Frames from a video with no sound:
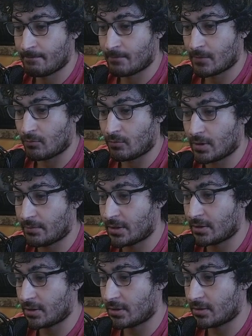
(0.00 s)
Why am I
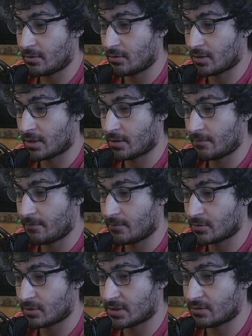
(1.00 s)
9? Okay.
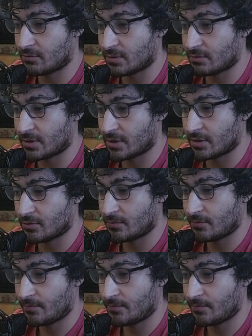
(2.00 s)
So this is what we're going to do.